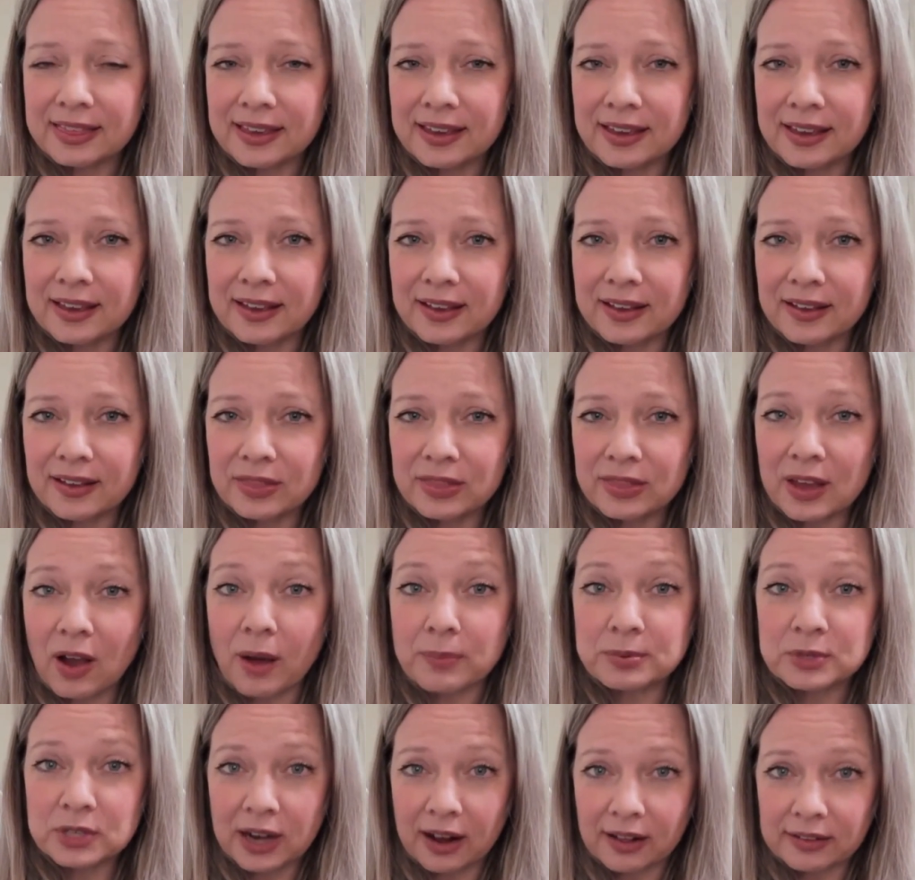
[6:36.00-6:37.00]
the
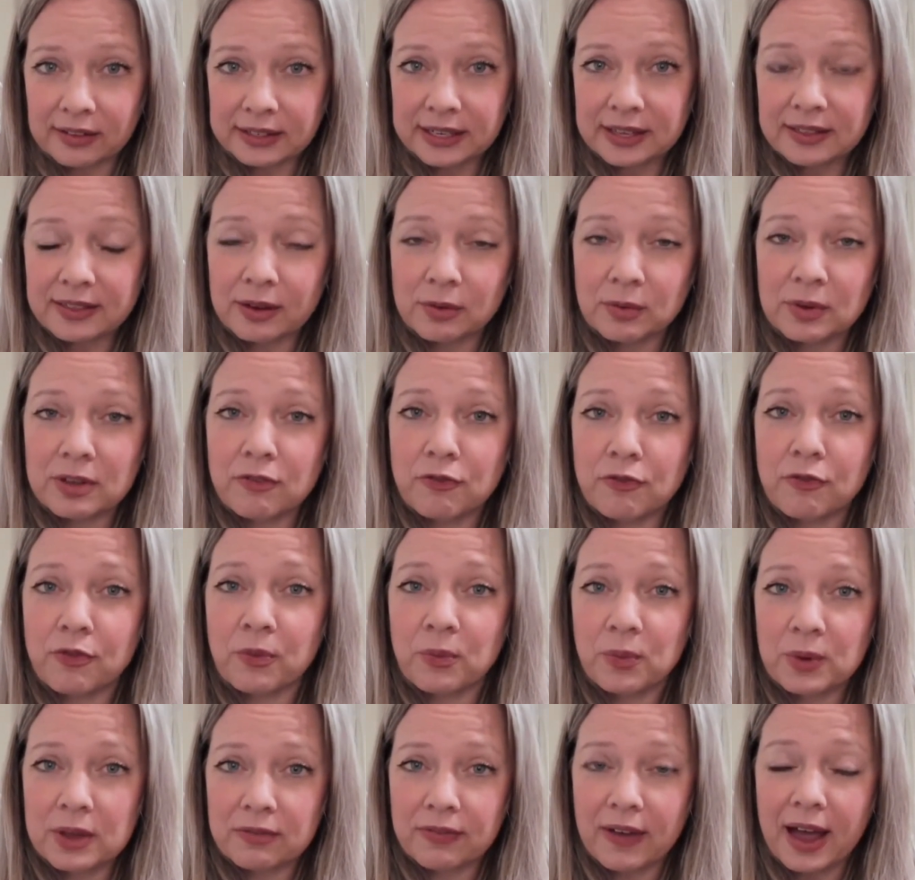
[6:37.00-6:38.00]
optionality that
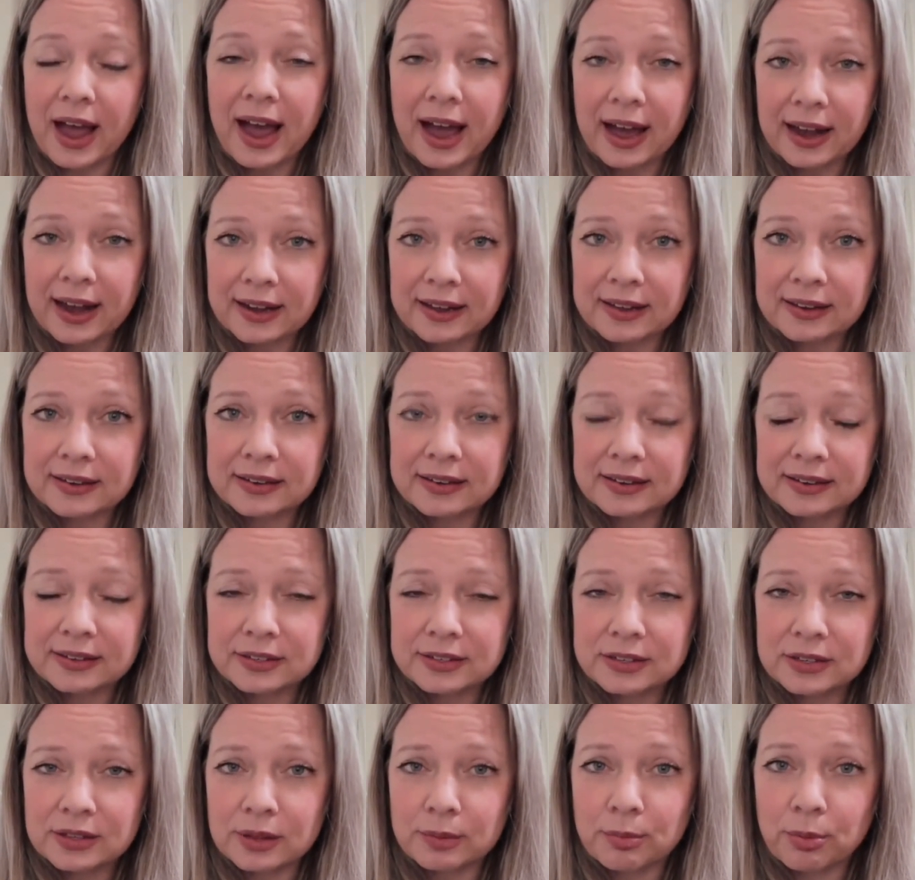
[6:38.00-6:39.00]
we've added
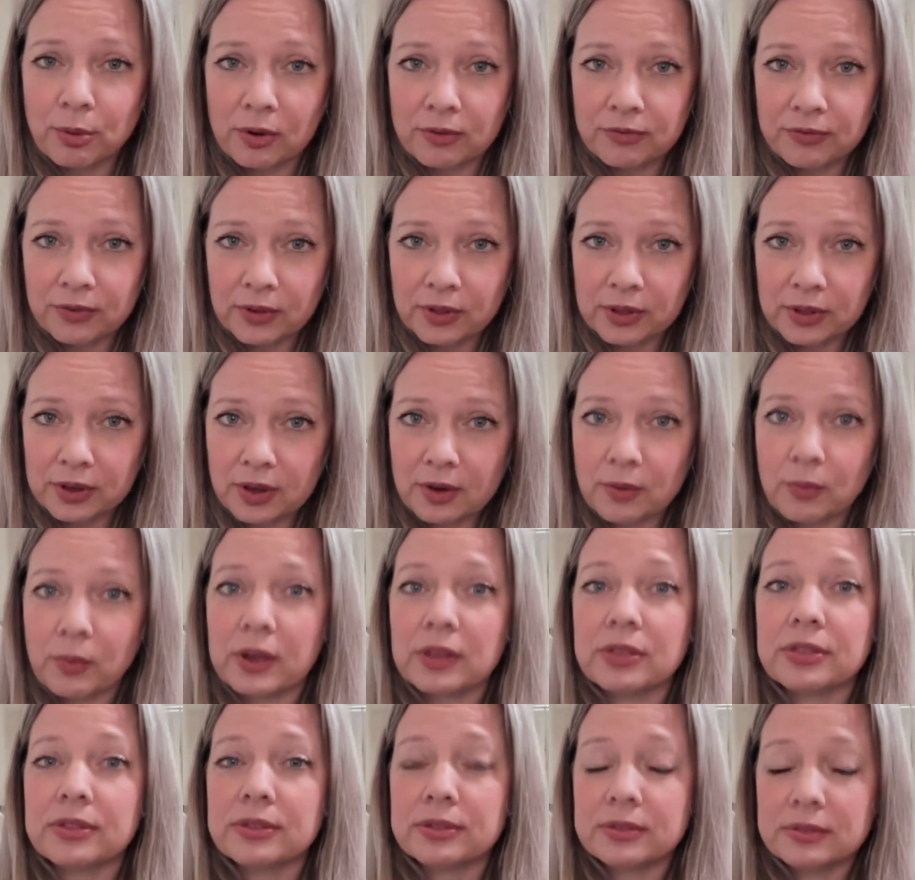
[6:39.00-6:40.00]
to the portfolio
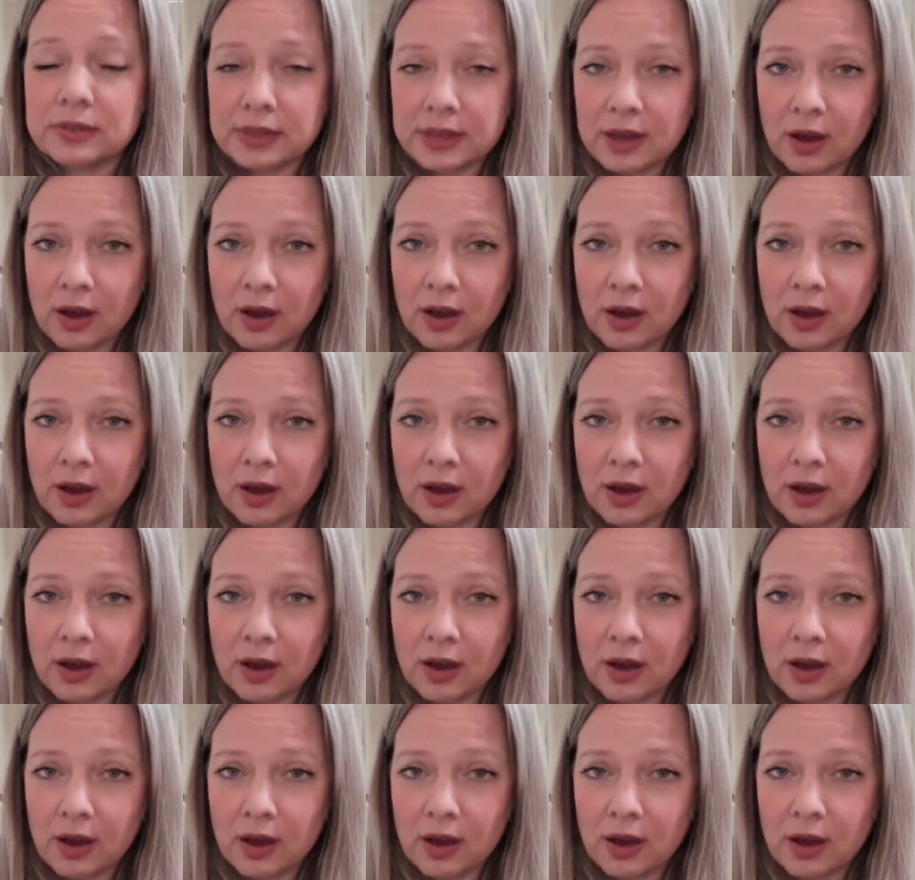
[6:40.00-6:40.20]
with